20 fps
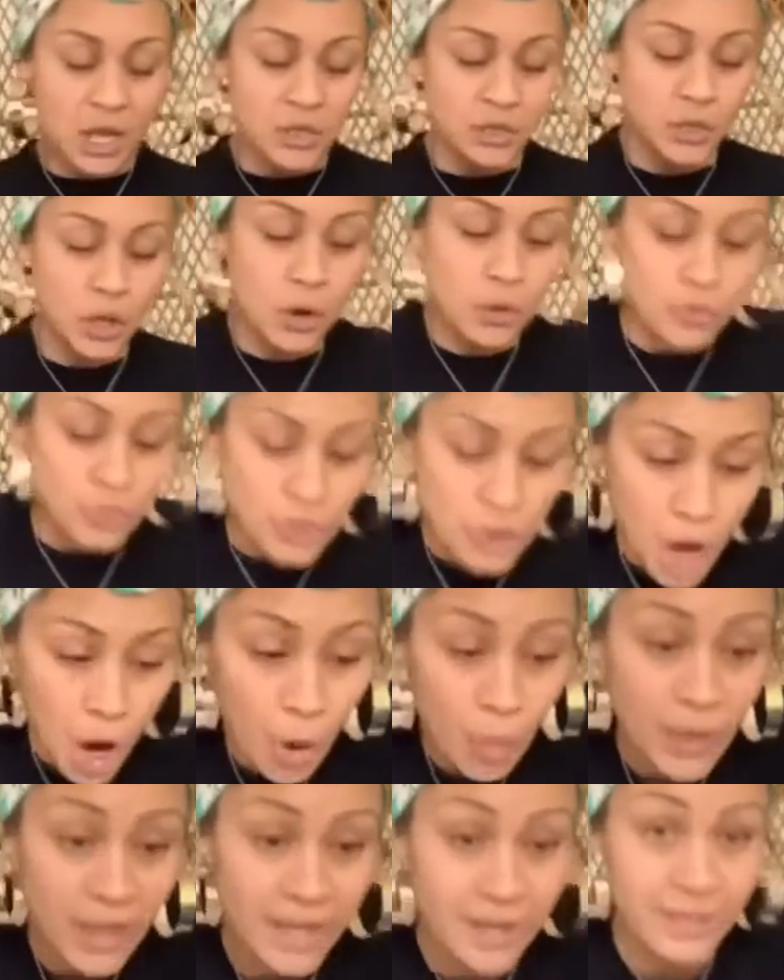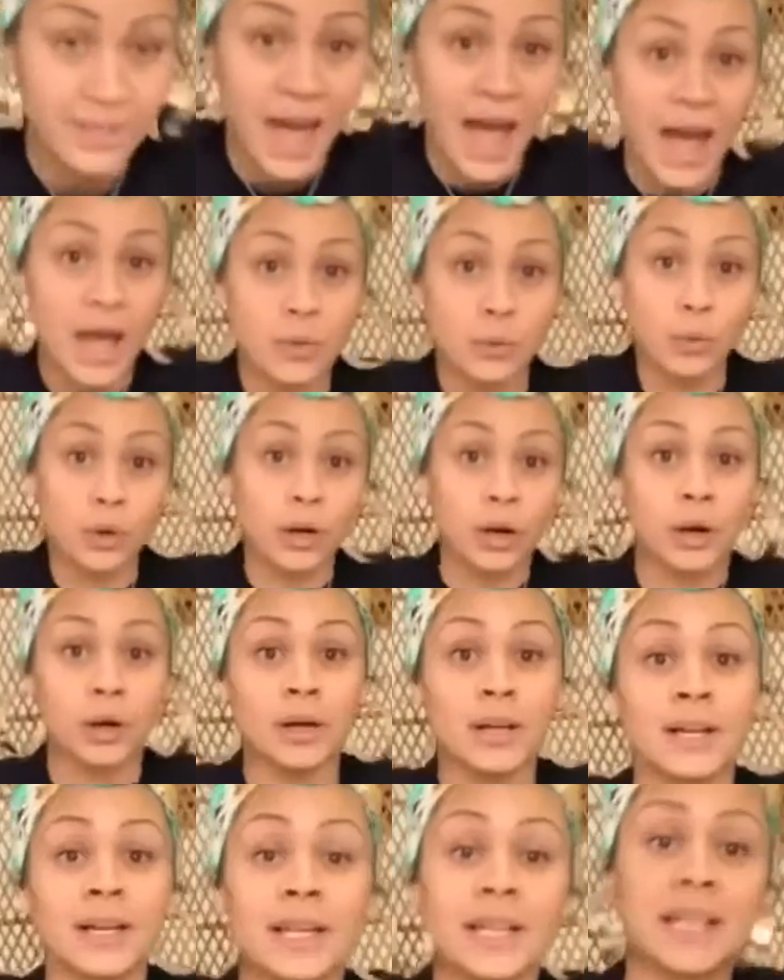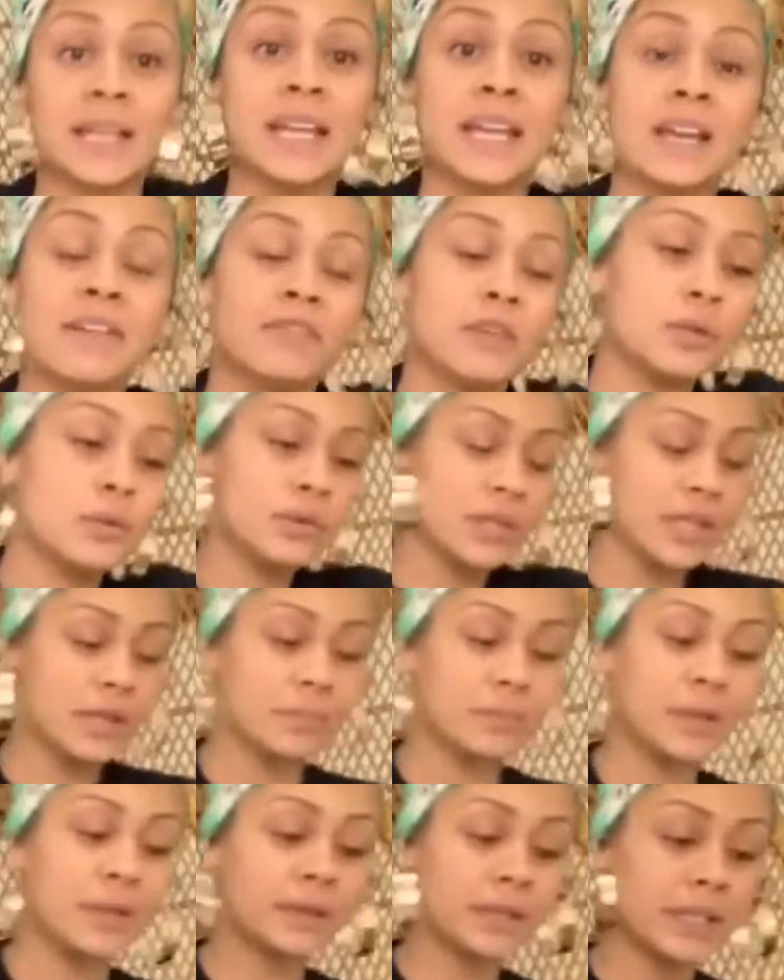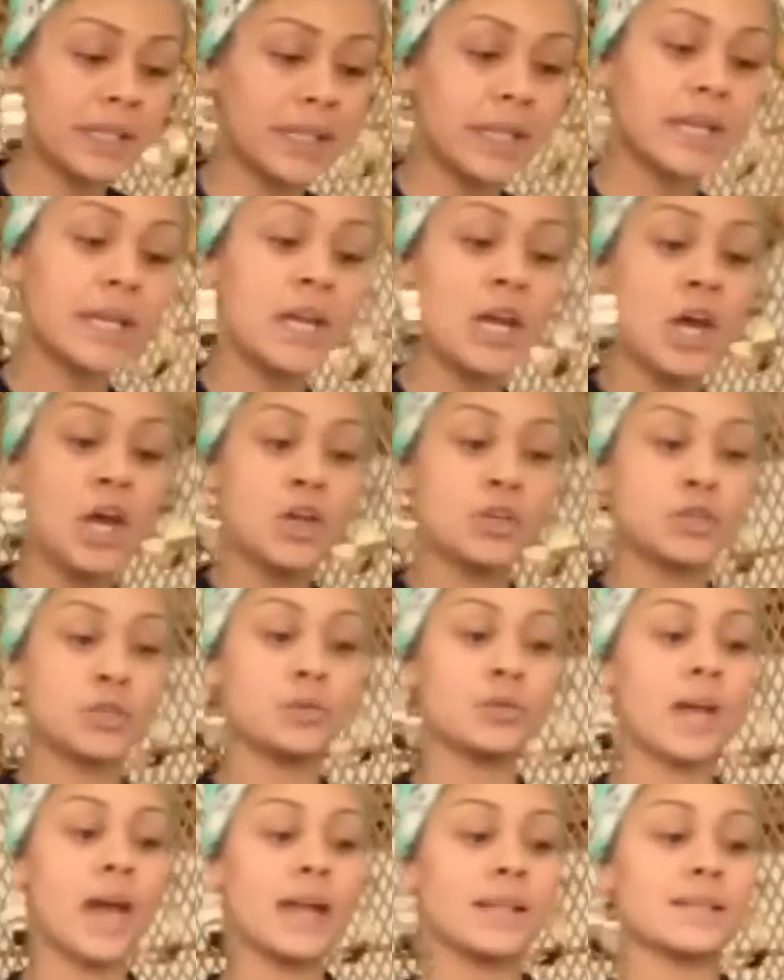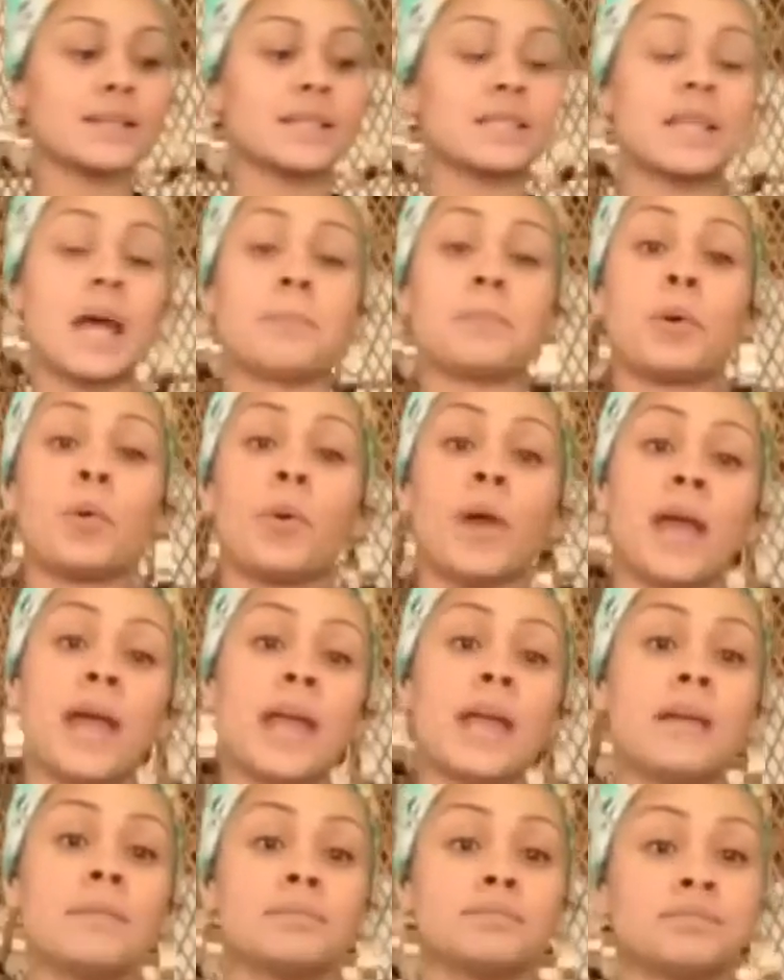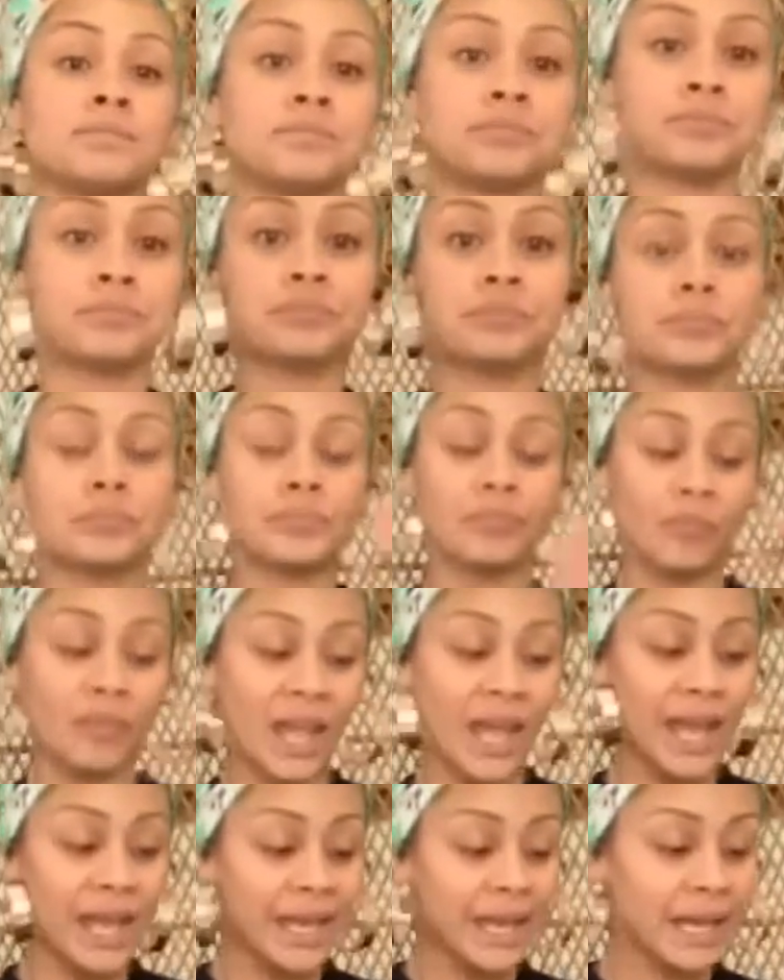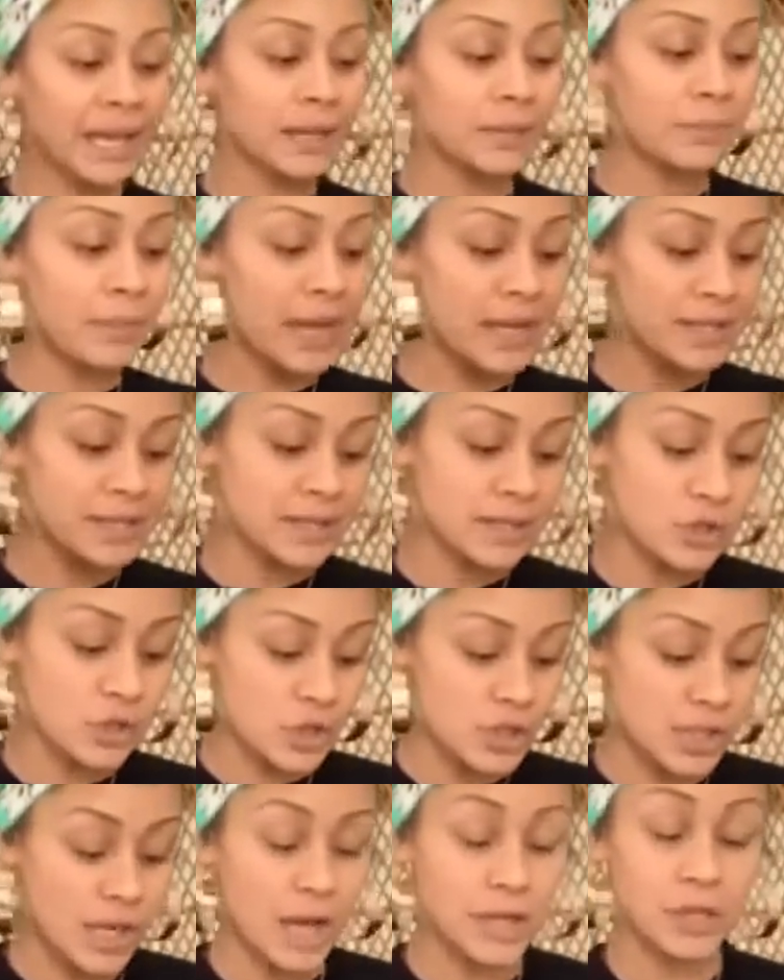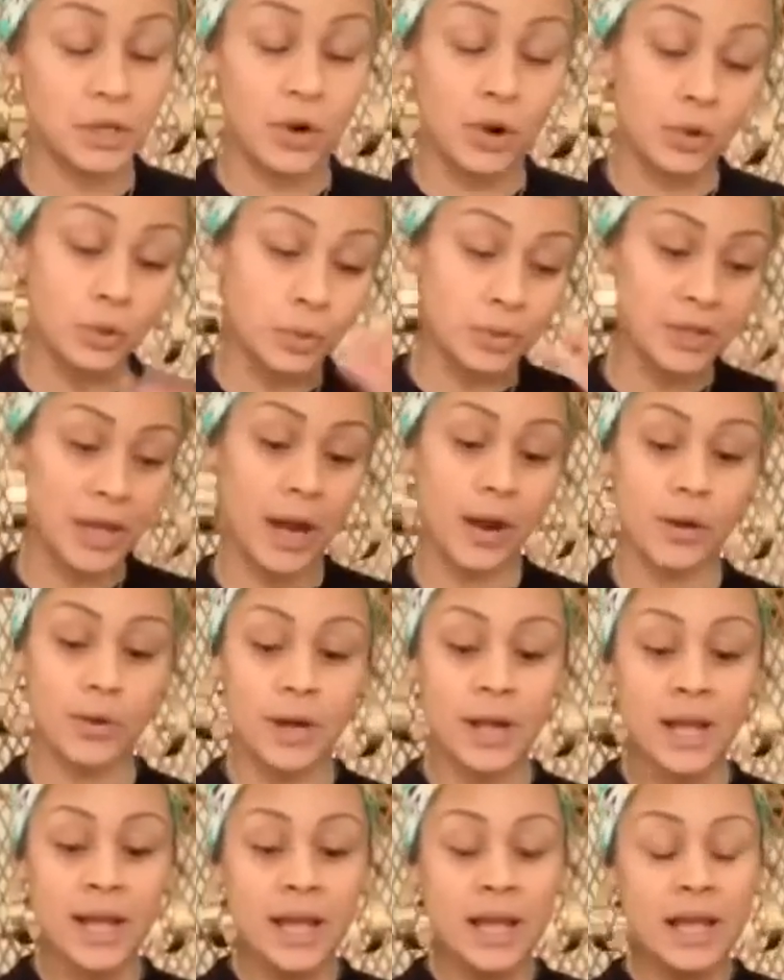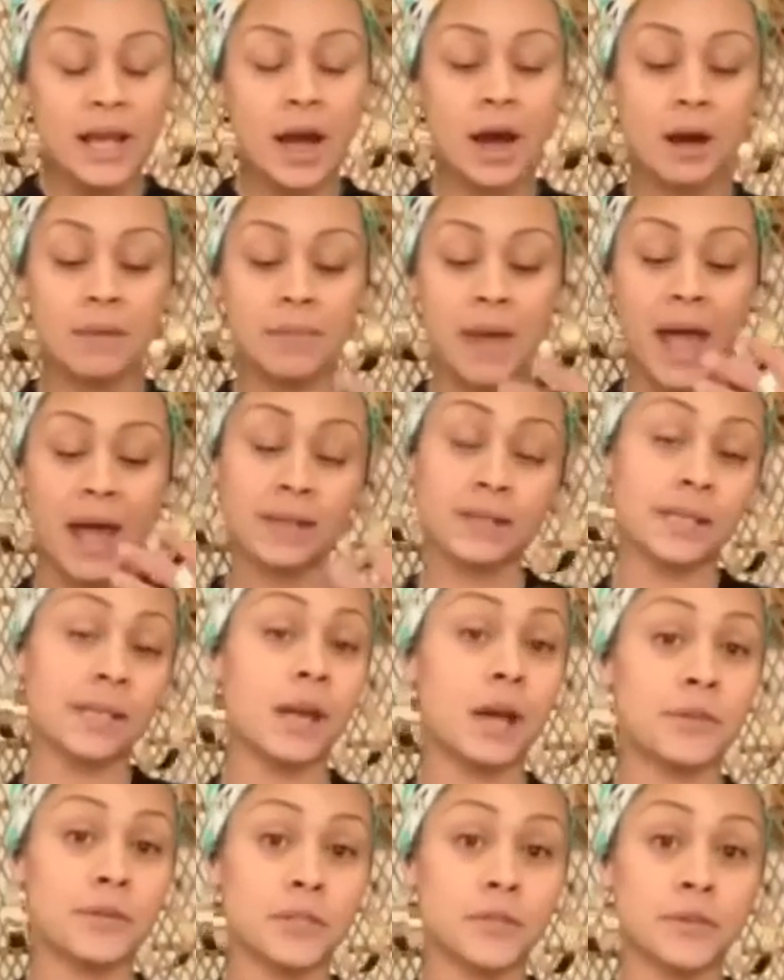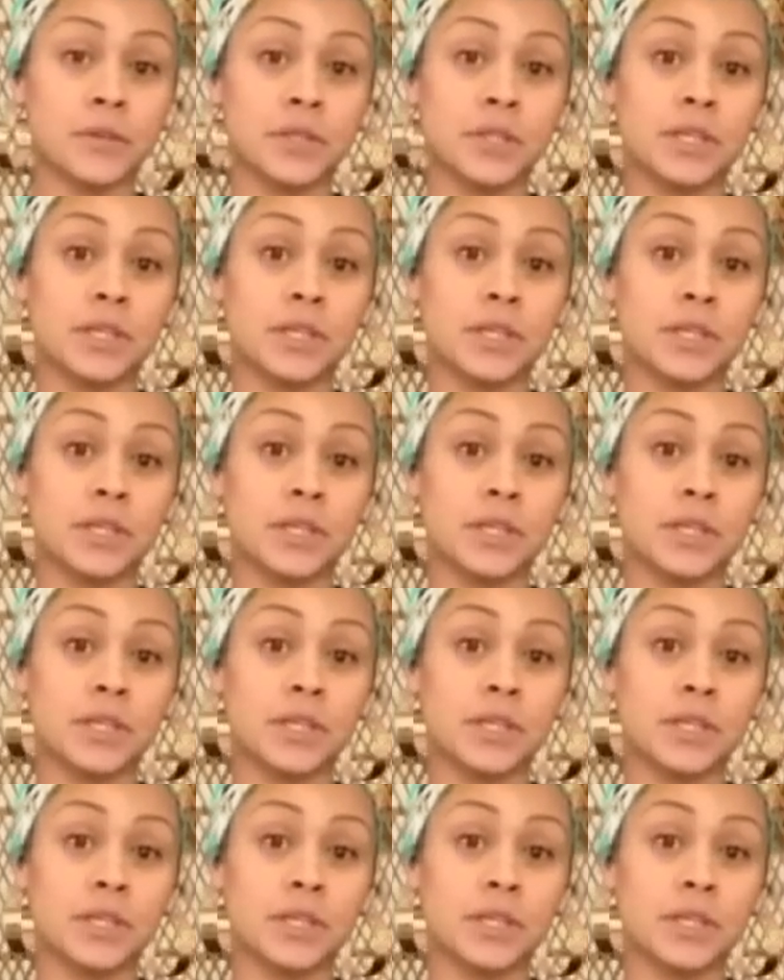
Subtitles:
So knowing that will give you the ability to then step away and make decisions on your own without asking others